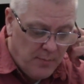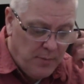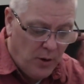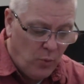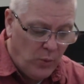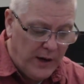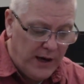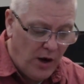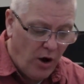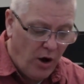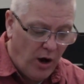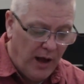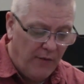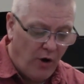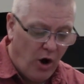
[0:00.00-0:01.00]
But we
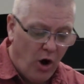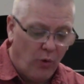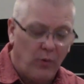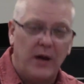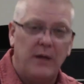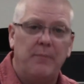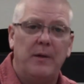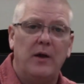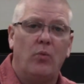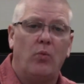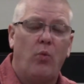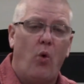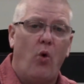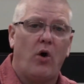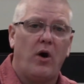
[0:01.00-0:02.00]
have already
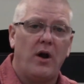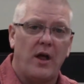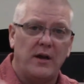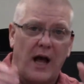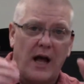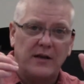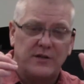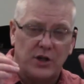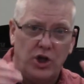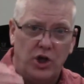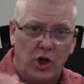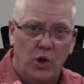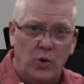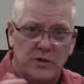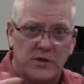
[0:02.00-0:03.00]
been warned not to
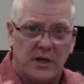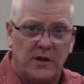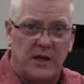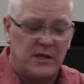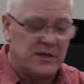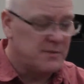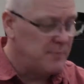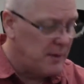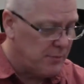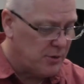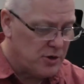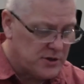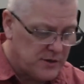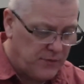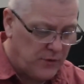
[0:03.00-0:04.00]
use these
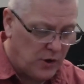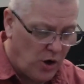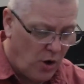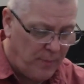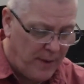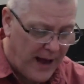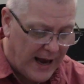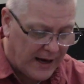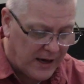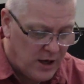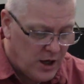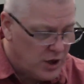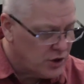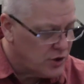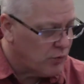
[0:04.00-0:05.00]
members. If you go back
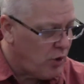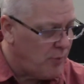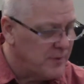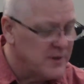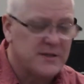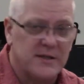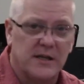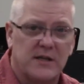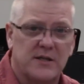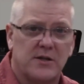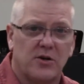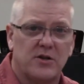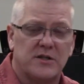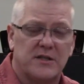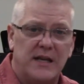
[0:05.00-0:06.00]
to Romans
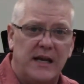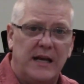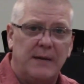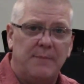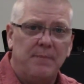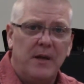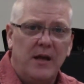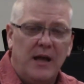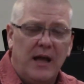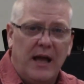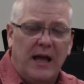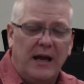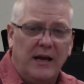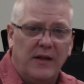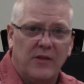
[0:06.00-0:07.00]
6:13,
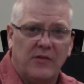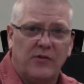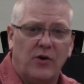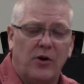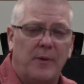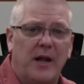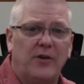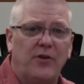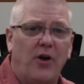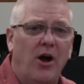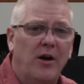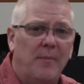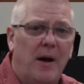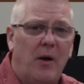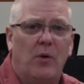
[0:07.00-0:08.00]
and in the sermon I
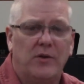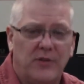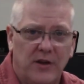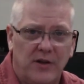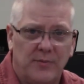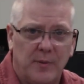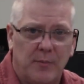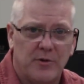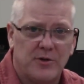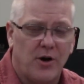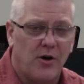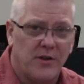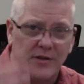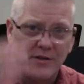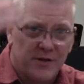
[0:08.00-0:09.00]
talked about what these members
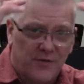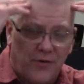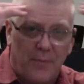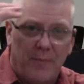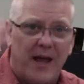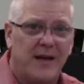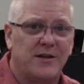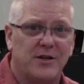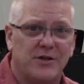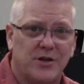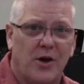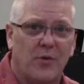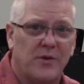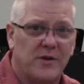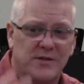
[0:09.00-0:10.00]
are. This is from head to
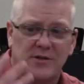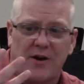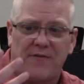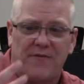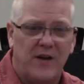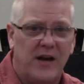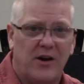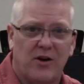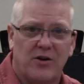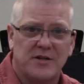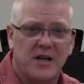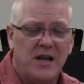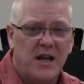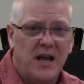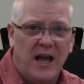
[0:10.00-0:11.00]
toe. This is our
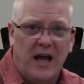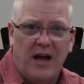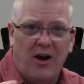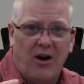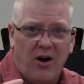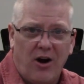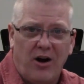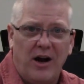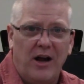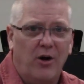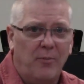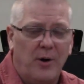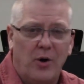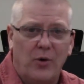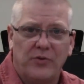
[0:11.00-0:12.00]
fingers, our
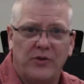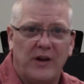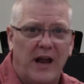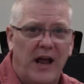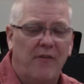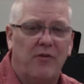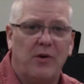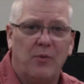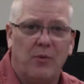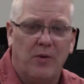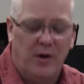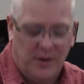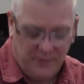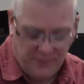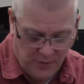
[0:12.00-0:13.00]
elbows, and
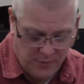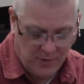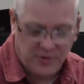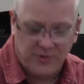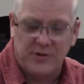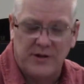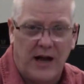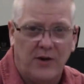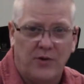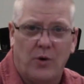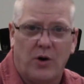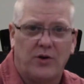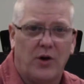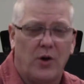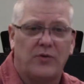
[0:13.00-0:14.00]
down to
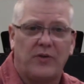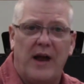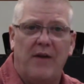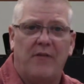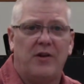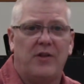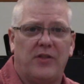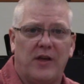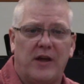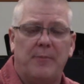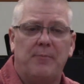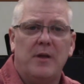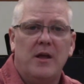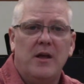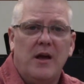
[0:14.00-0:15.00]
our toes,
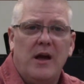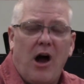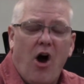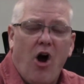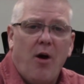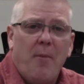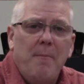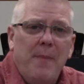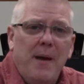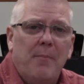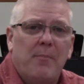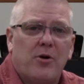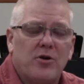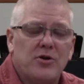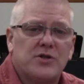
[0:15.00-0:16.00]
everything. Our
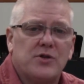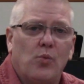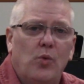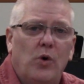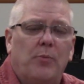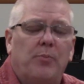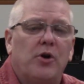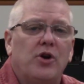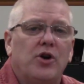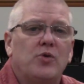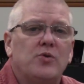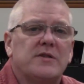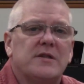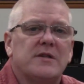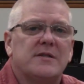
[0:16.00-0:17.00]
members will
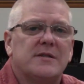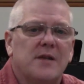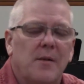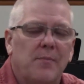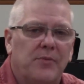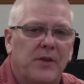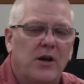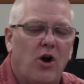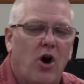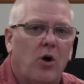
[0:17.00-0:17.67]
produce something.